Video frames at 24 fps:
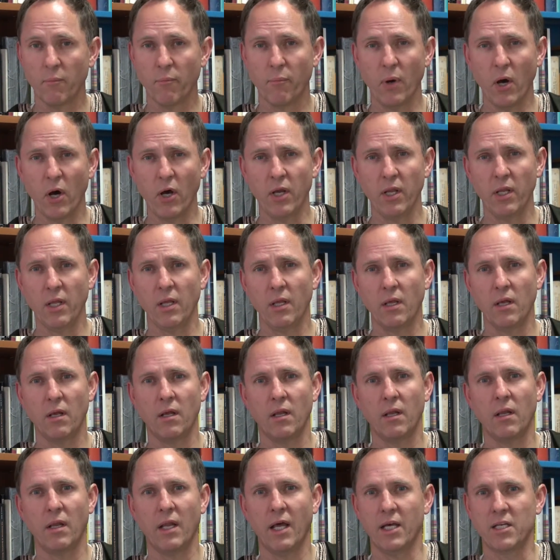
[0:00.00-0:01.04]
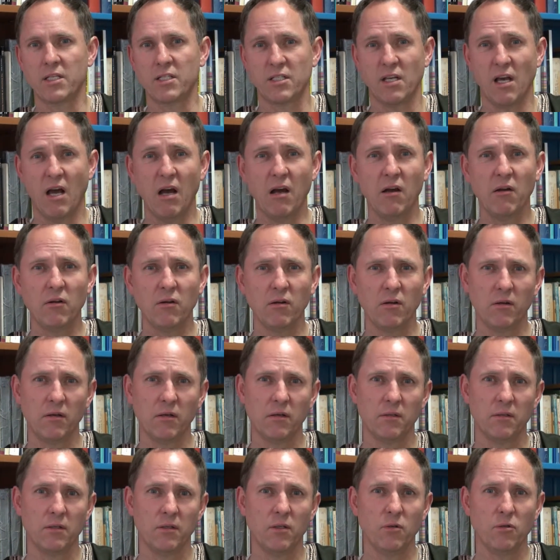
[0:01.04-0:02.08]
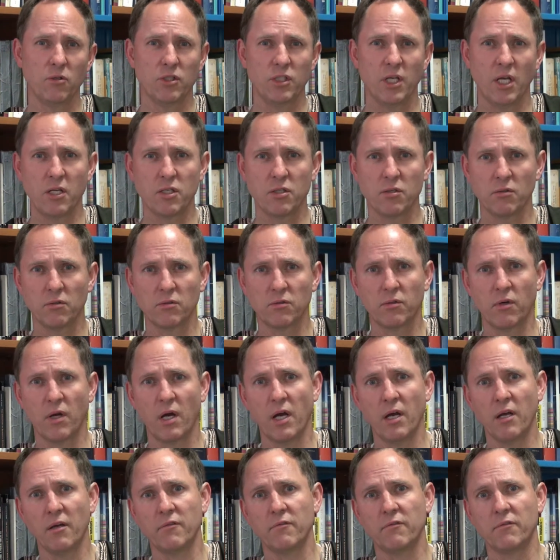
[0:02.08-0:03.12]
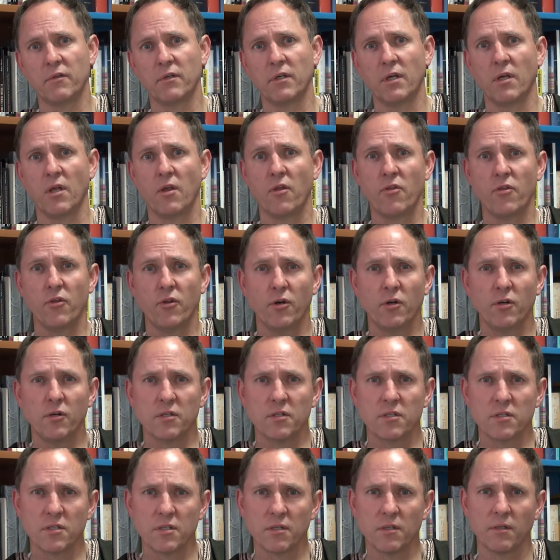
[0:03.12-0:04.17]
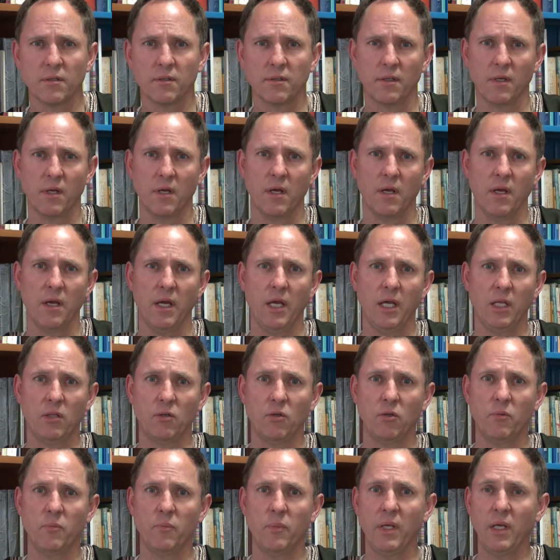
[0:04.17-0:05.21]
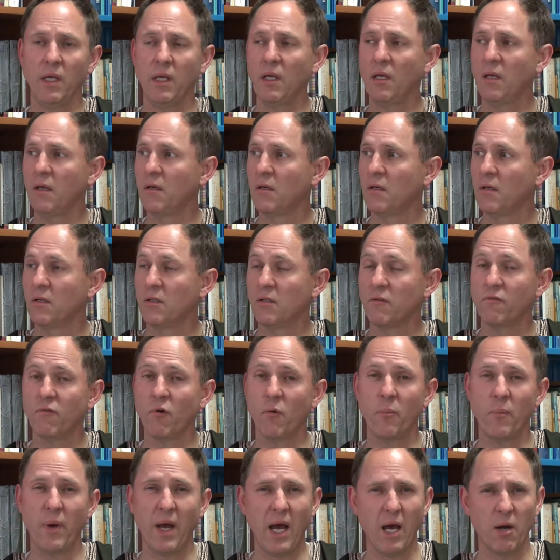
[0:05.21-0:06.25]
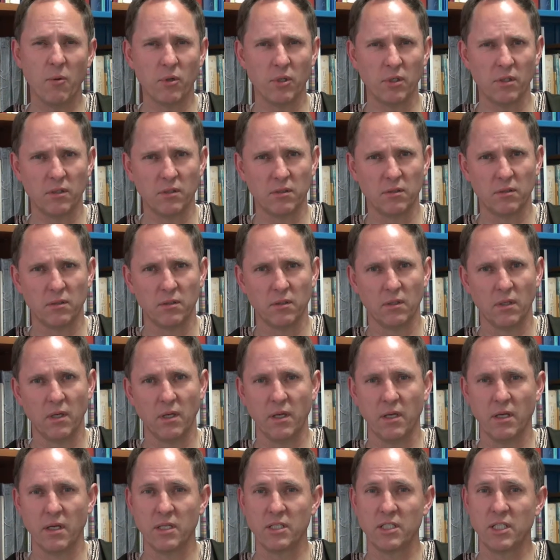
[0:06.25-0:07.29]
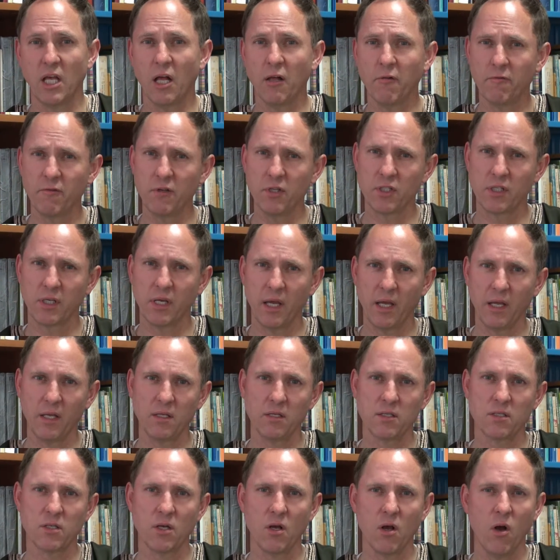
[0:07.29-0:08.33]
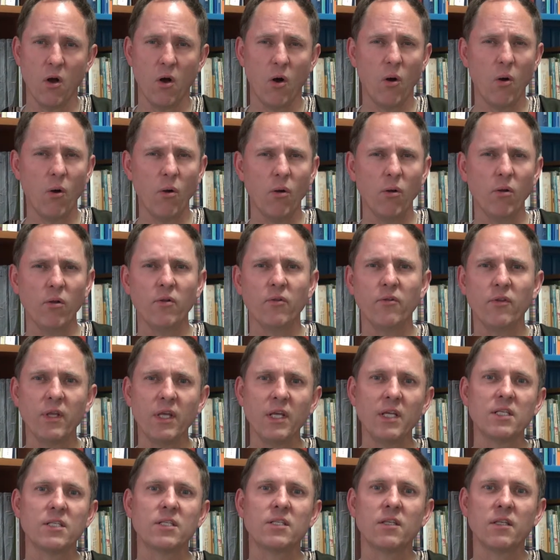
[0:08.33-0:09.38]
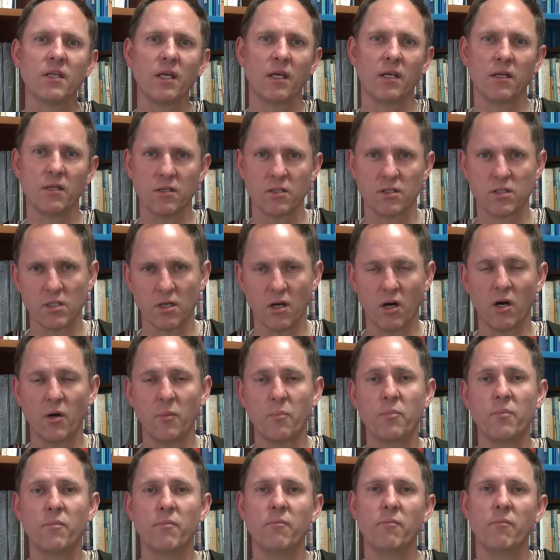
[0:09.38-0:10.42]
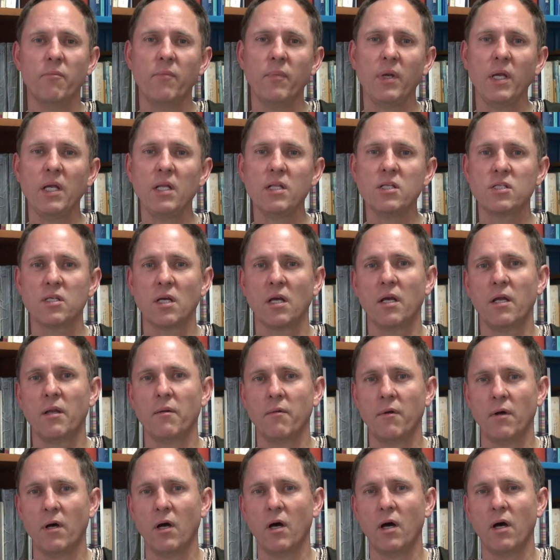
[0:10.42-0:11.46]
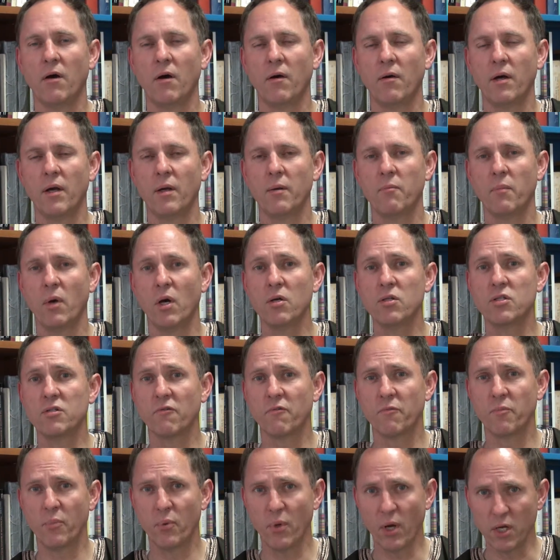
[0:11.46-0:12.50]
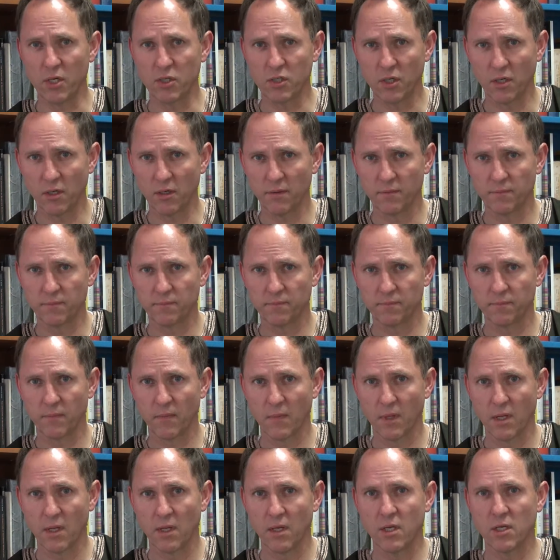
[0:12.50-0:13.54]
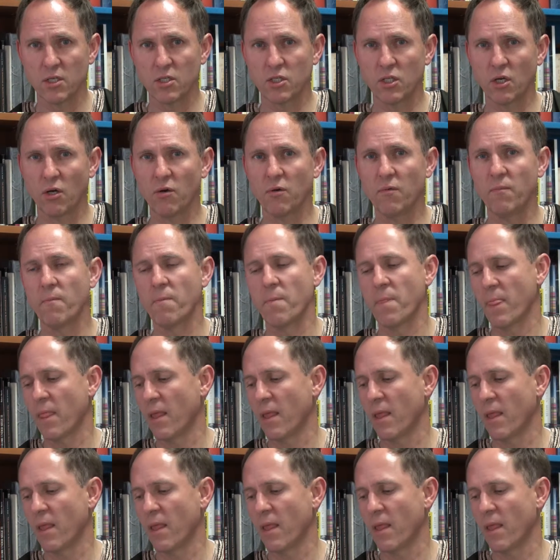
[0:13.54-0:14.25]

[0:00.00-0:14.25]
body lust, hunger, your sexual drive, thirst. It could be for power, selfish gains. All these things are means and in modes of pressure. So